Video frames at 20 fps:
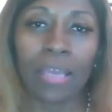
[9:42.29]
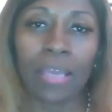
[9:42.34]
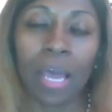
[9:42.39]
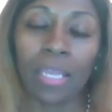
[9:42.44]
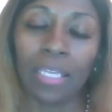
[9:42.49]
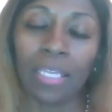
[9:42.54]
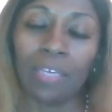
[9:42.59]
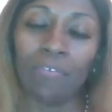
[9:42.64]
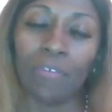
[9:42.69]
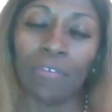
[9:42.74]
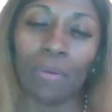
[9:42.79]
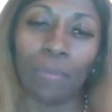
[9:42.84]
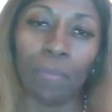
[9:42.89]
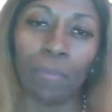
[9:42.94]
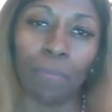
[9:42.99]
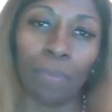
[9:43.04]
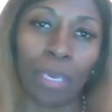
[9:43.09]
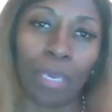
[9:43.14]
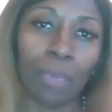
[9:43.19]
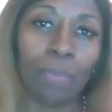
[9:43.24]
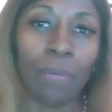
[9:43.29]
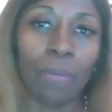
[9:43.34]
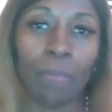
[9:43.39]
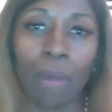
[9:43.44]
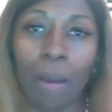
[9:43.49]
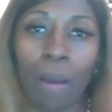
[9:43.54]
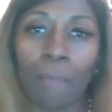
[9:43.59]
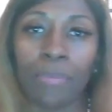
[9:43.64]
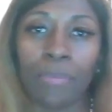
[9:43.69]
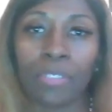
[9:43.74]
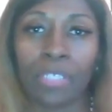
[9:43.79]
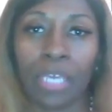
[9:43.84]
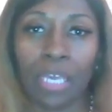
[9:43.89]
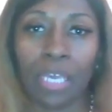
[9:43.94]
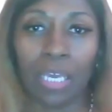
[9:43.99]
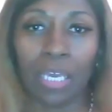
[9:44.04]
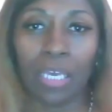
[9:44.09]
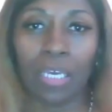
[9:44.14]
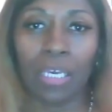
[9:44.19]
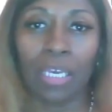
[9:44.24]
Y'all leaving baby mamas
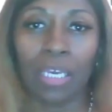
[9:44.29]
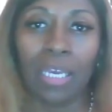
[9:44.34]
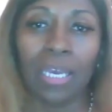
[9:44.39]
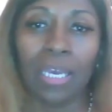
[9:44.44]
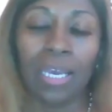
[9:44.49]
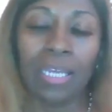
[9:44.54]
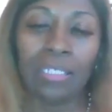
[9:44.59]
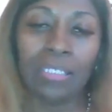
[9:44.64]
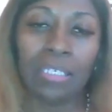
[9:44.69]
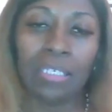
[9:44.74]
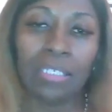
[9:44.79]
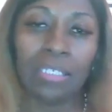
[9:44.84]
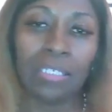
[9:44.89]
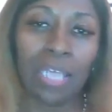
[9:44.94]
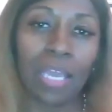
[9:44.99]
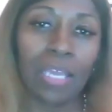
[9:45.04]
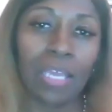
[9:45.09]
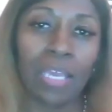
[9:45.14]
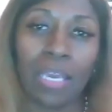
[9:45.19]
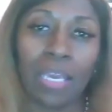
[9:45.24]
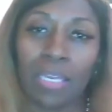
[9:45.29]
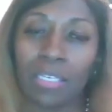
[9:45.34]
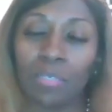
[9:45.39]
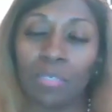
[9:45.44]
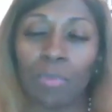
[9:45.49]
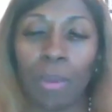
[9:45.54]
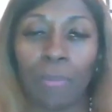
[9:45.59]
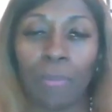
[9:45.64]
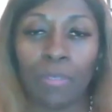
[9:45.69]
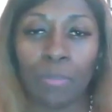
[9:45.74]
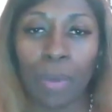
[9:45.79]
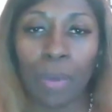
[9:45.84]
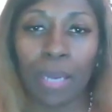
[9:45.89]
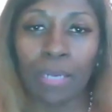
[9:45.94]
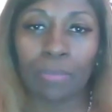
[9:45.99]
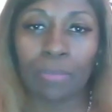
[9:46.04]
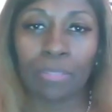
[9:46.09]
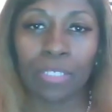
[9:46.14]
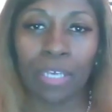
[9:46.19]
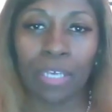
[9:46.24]
here to take care of these babies by
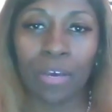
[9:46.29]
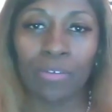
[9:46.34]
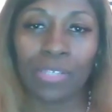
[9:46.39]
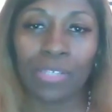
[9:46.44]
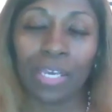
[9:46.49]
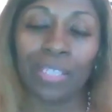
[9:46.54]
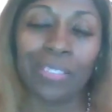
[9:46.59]
themselves.